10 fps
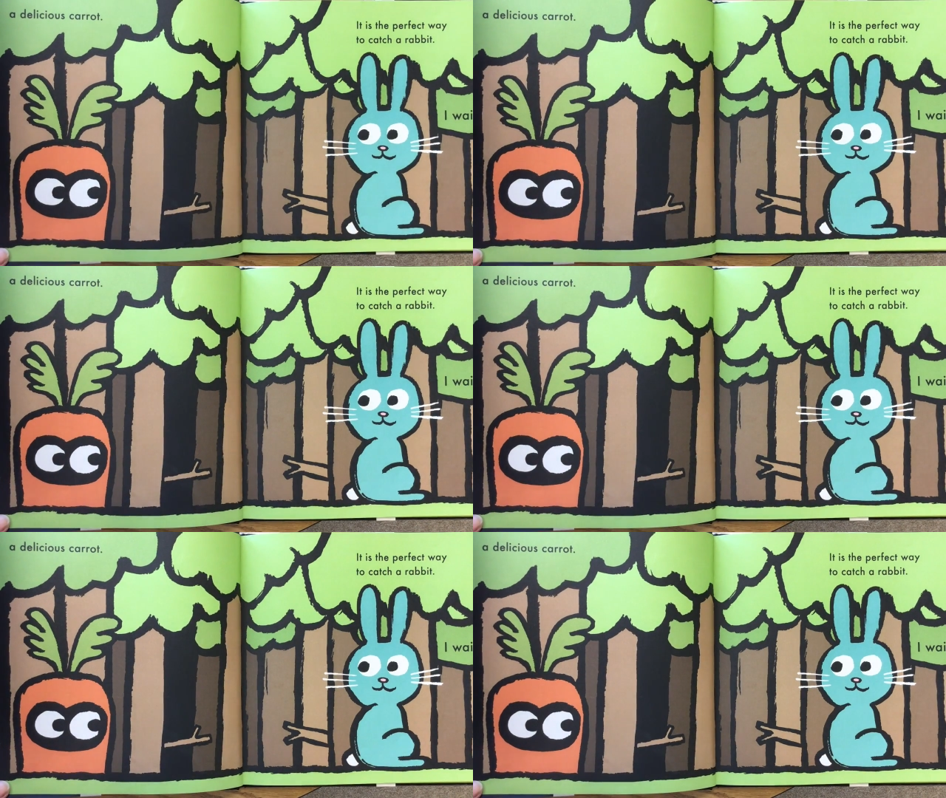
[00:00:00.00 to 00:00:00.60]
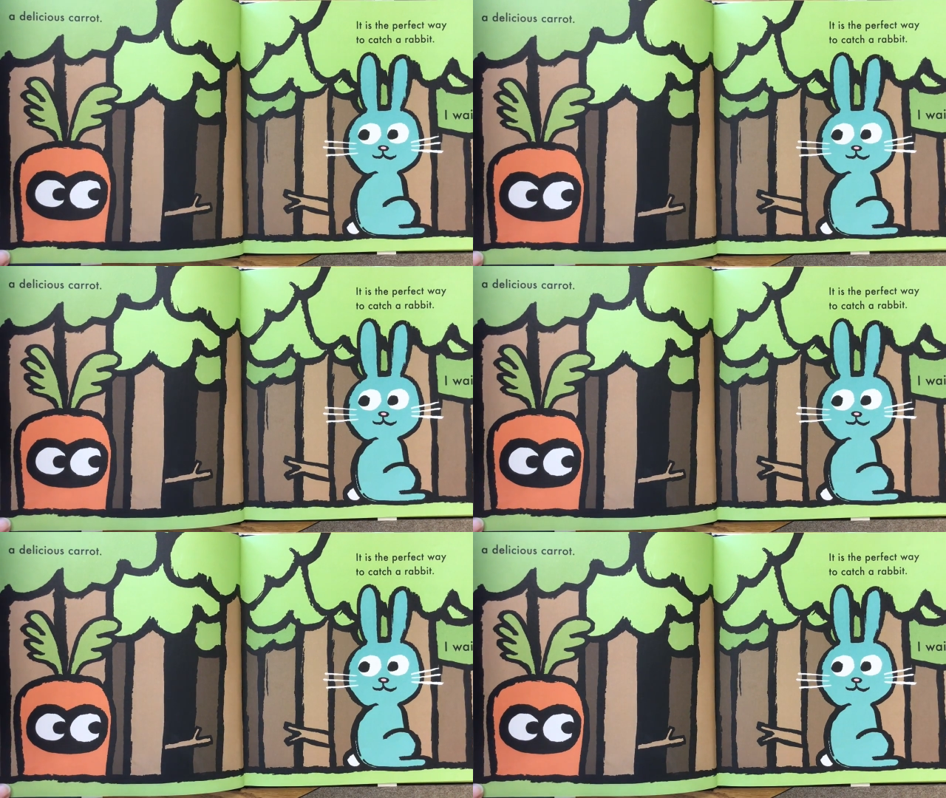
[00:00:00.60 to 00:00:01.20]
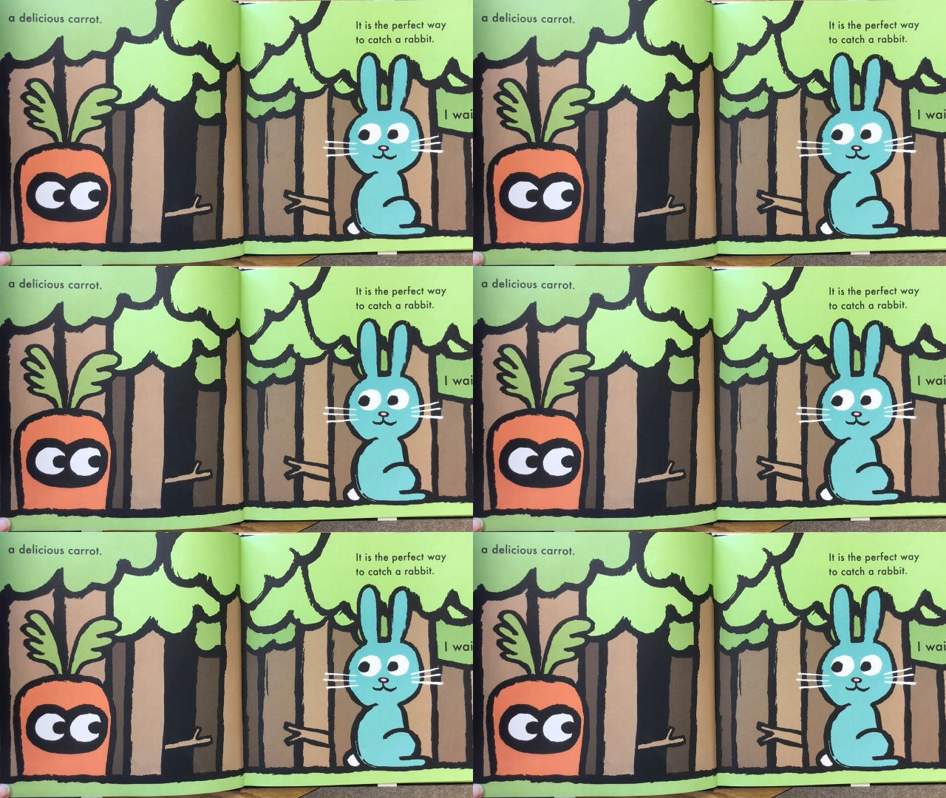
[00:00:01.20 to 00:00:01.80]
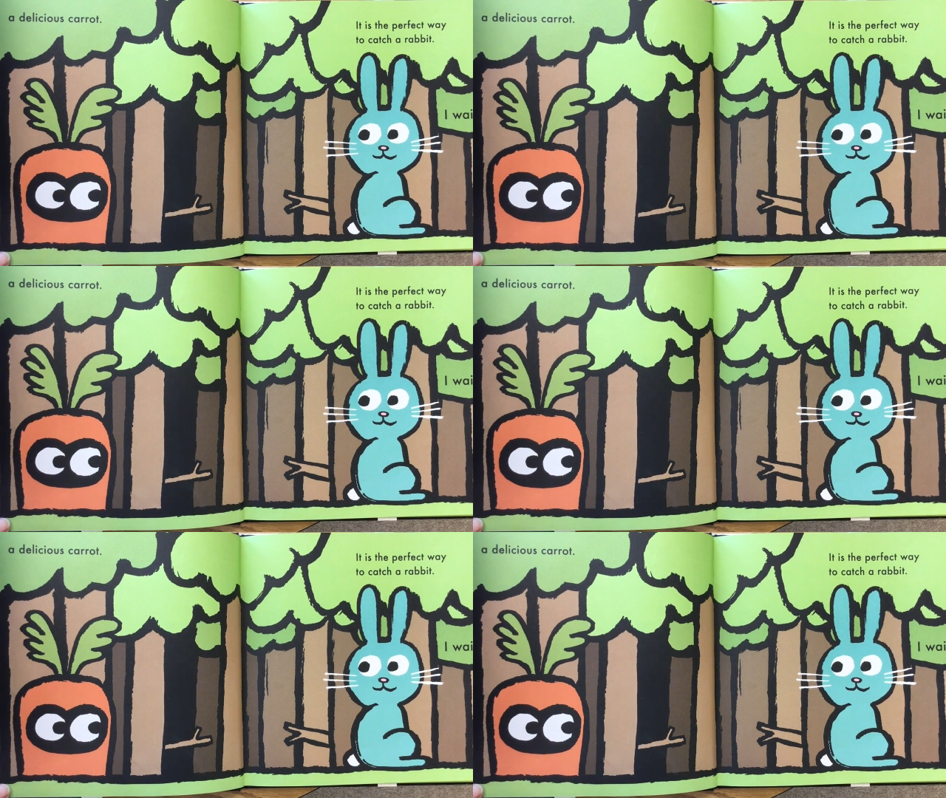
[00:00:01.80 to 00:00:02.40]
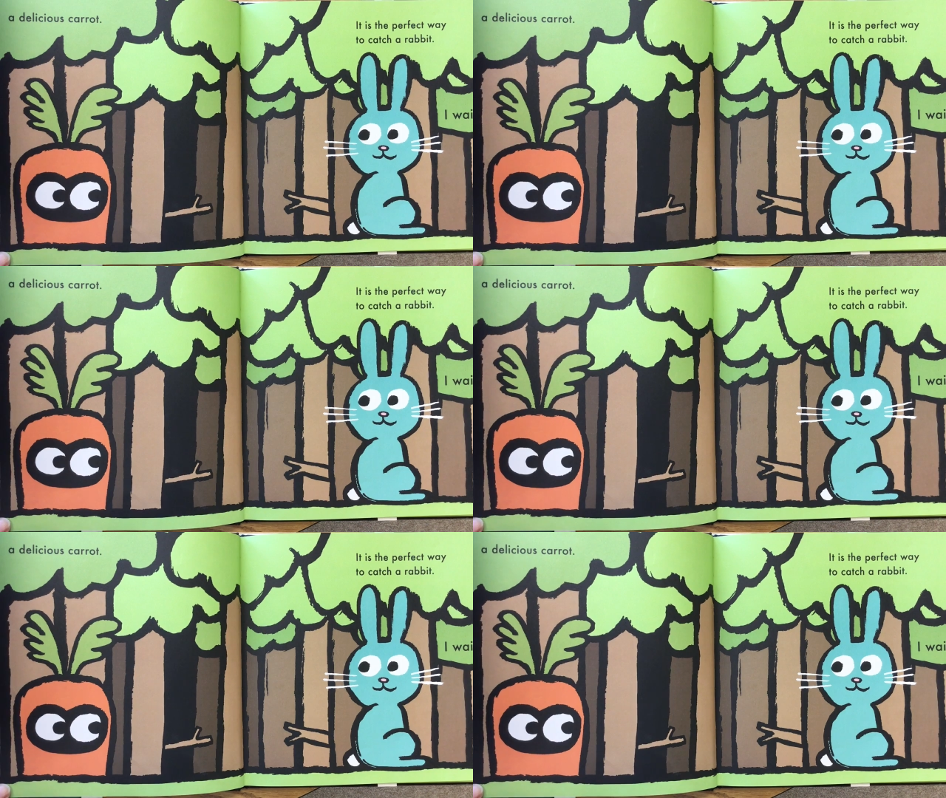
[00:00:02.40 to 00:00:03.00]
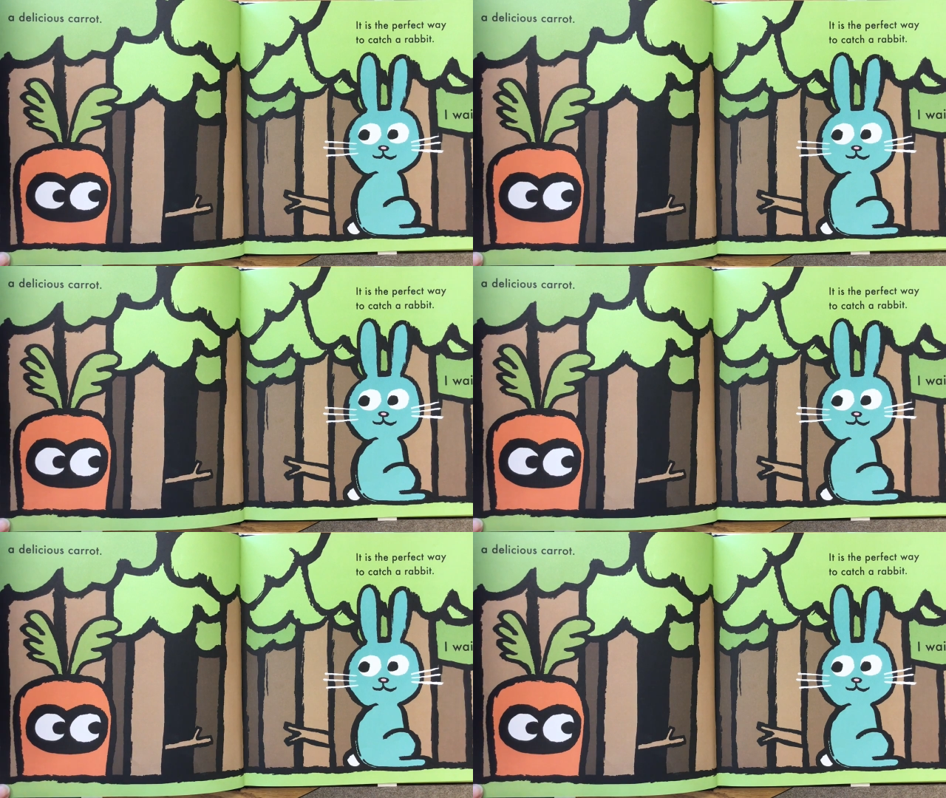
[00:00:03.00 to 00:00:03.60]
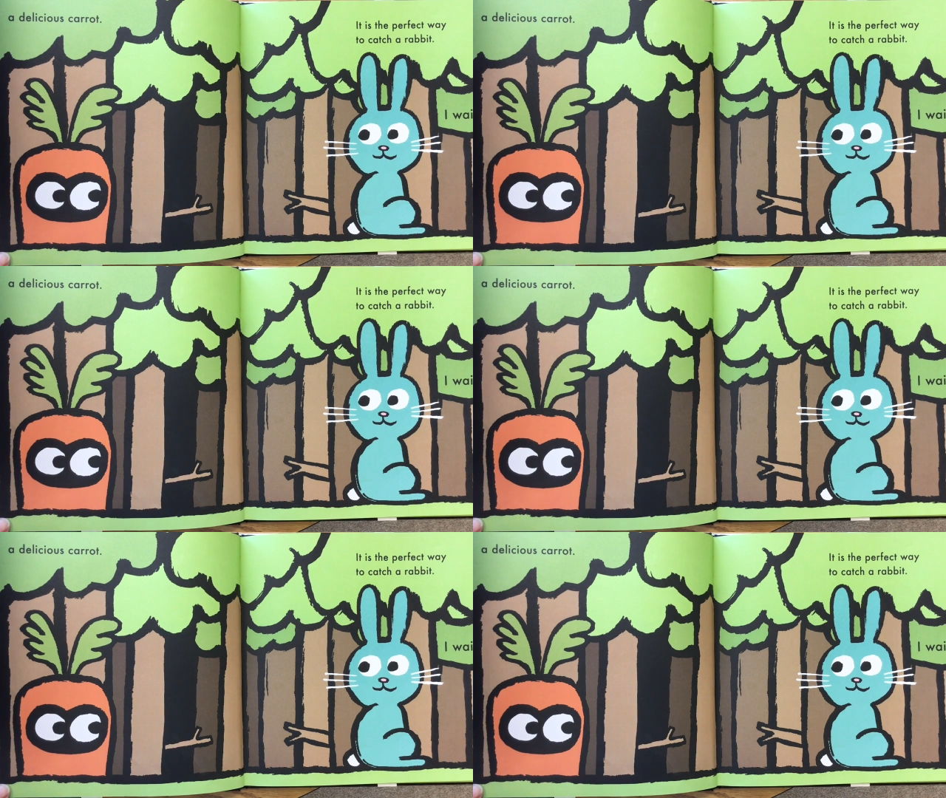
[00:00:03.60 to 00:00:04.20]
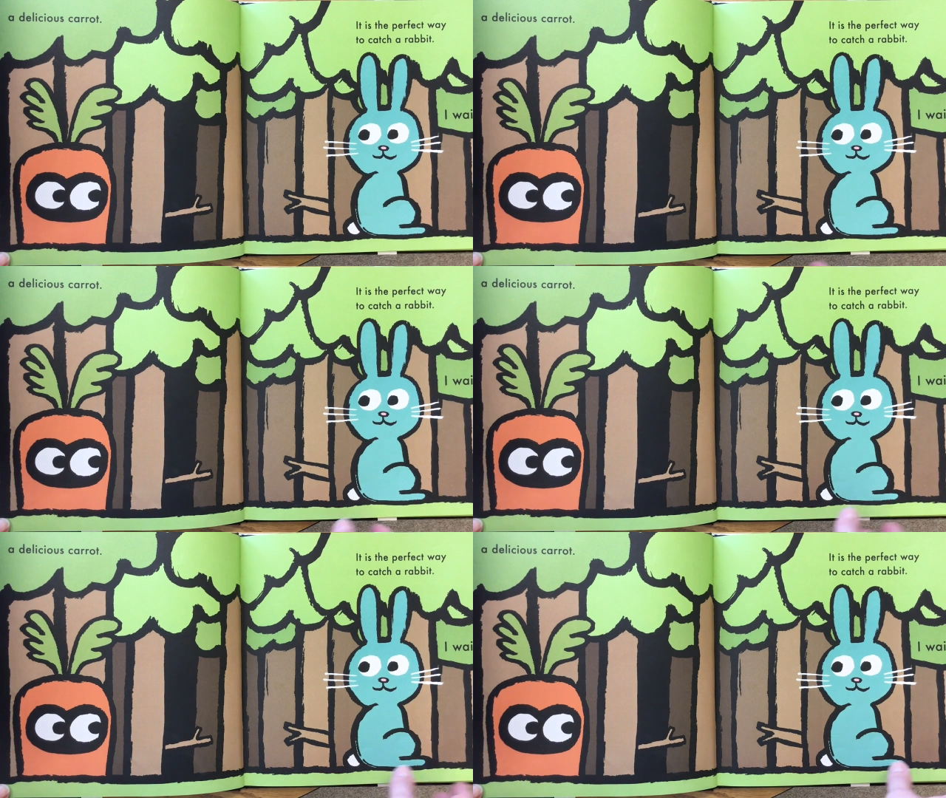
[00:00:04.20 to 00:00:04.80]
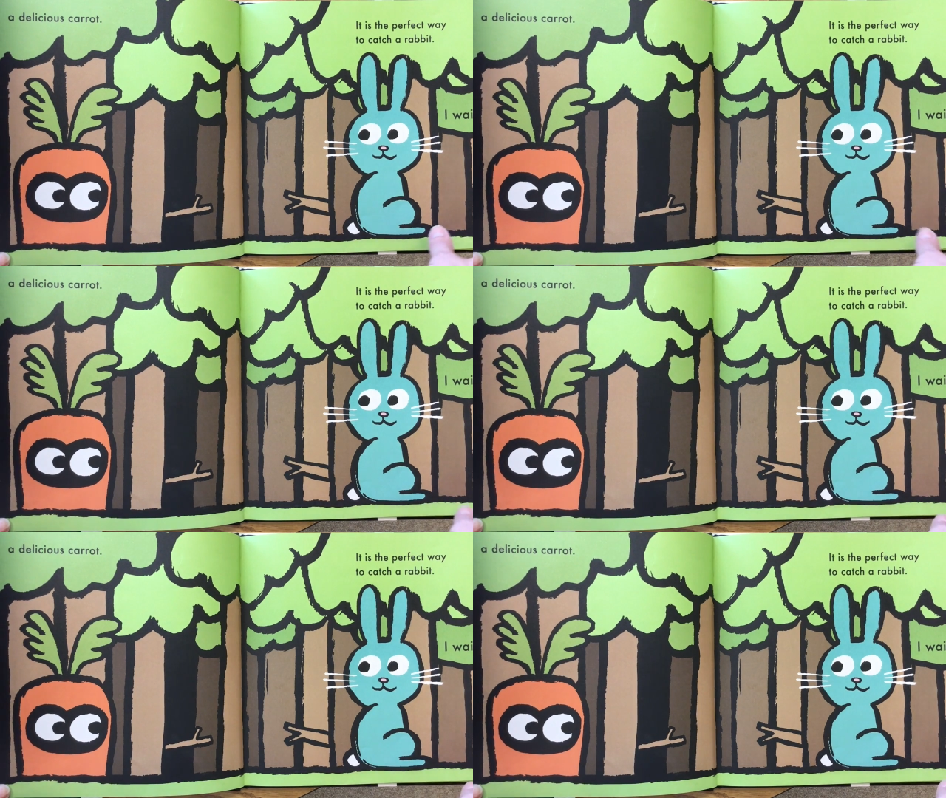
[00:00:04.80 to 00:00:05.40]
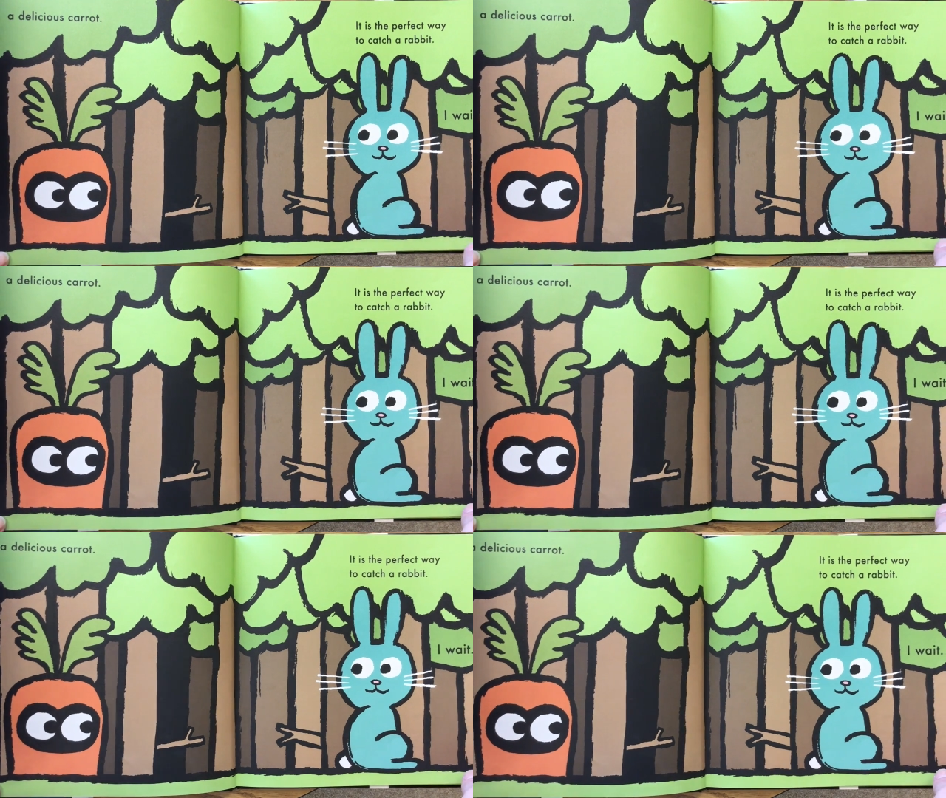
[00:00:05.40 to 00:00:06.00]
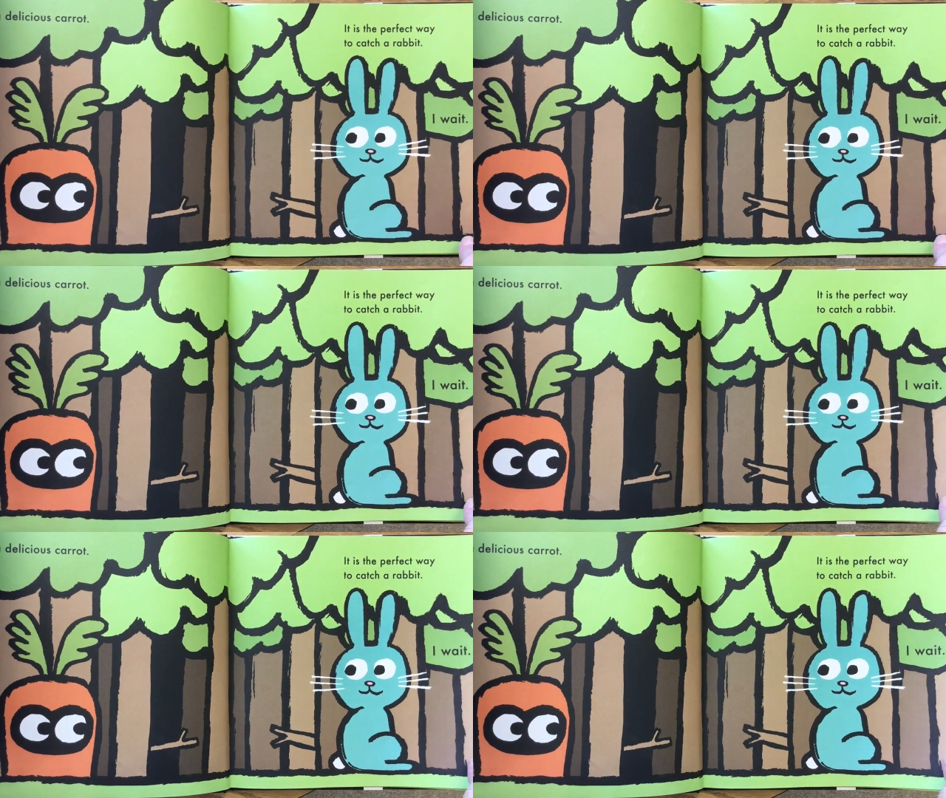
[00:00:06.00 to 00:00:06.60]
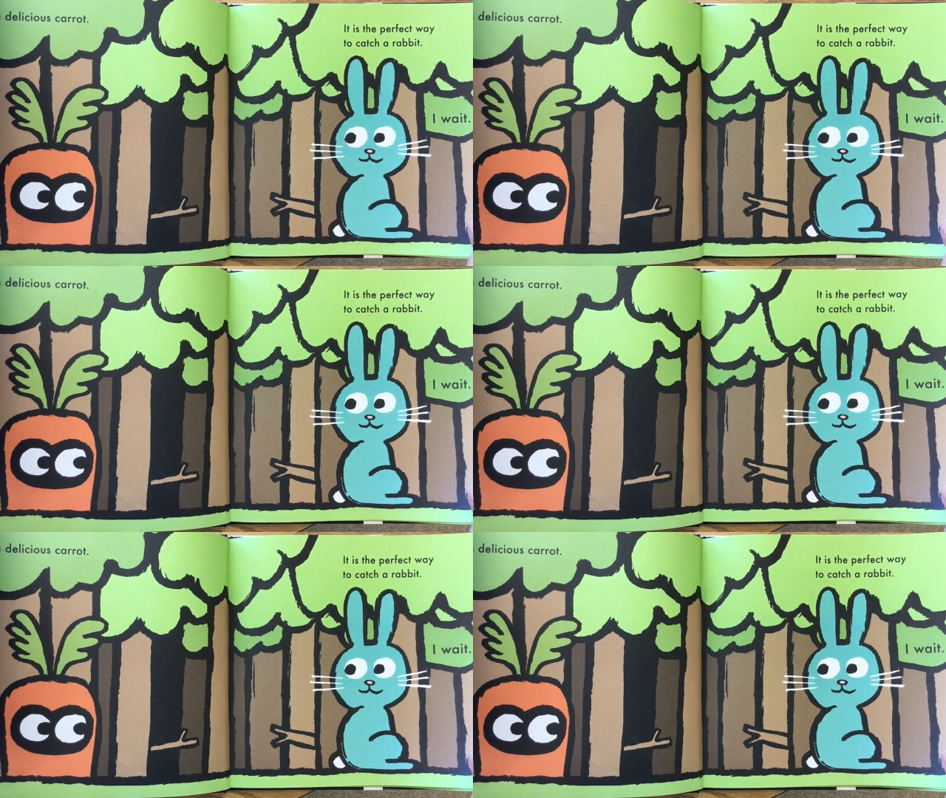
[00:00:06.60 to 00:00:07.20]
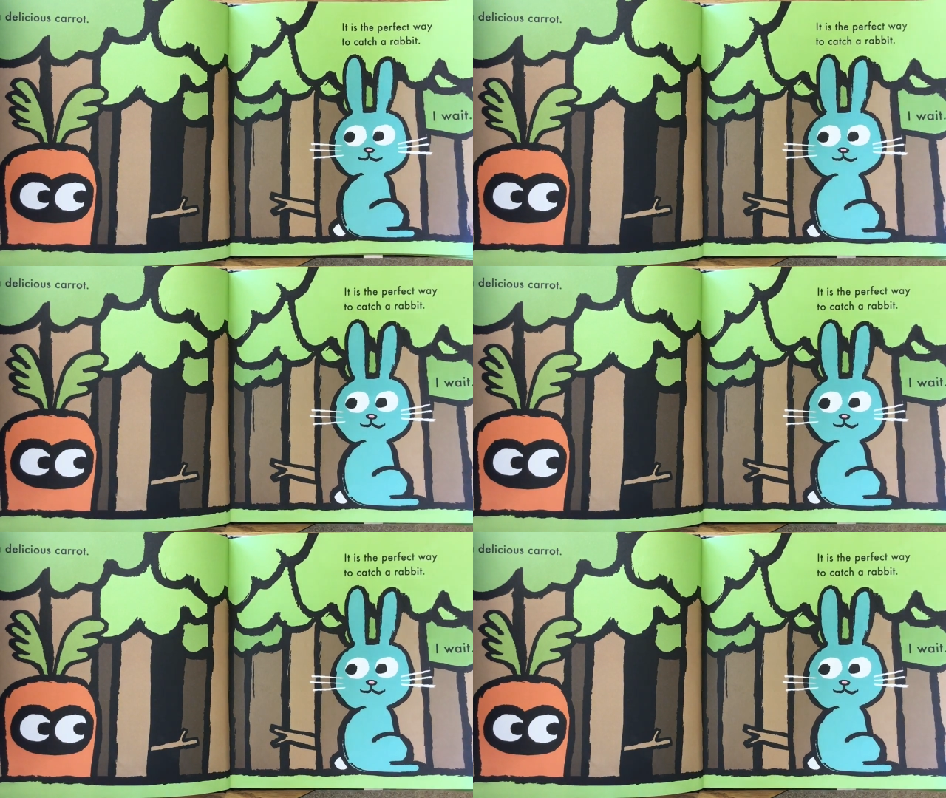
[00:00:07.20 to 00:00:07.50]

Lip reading: No face is visible, so there are no lips to read.